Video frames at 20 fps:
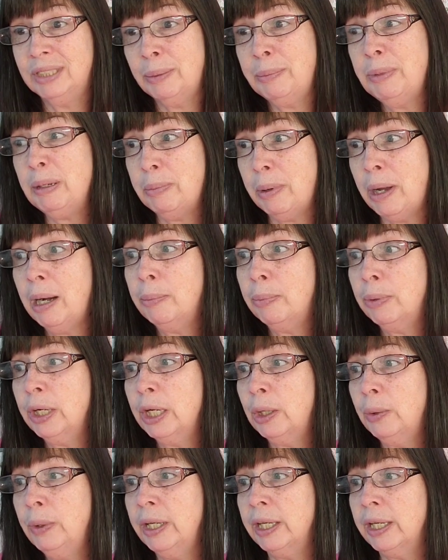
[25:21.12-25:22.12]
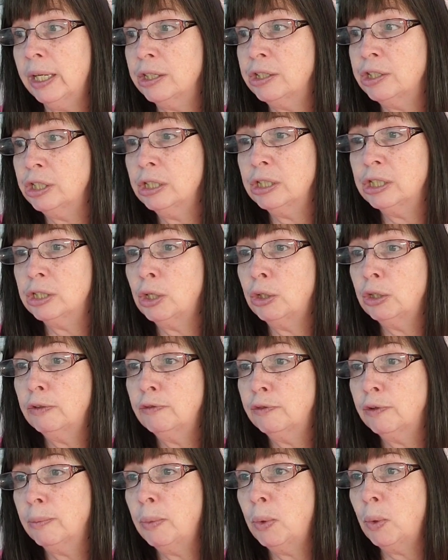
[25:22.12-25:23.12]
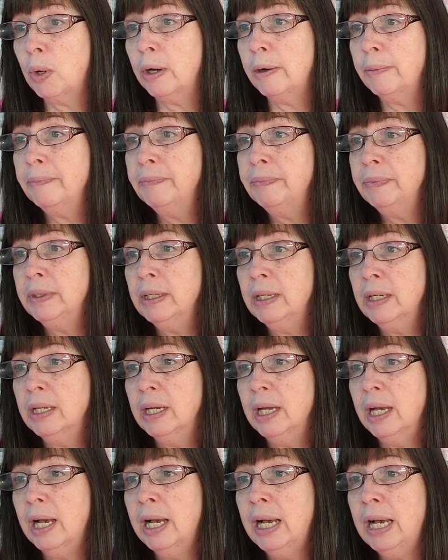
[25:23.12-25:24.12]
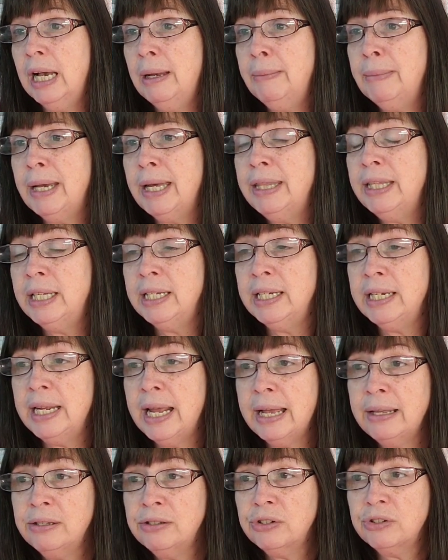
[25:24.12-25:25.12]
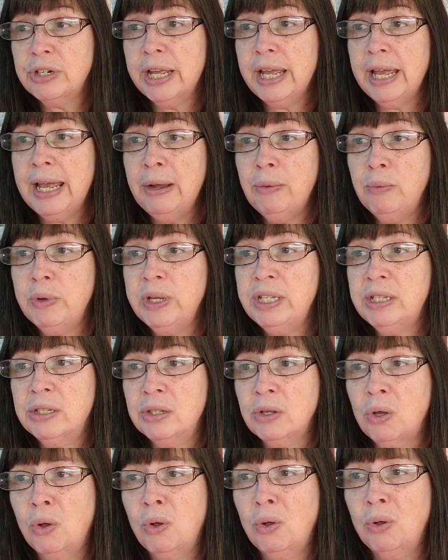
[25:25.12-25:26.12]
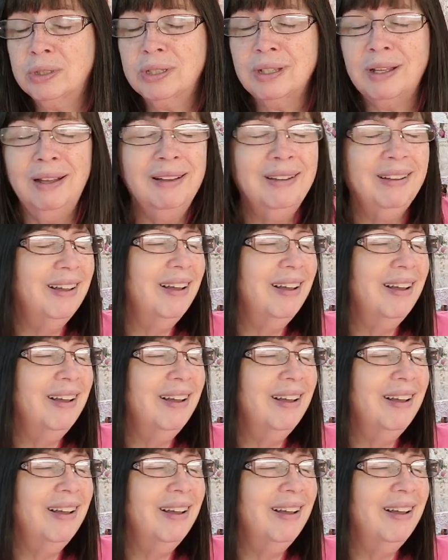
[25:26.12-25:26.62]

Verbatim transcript: somebody bought it pretty quick i should have sold it for more um, and then yesterday we sold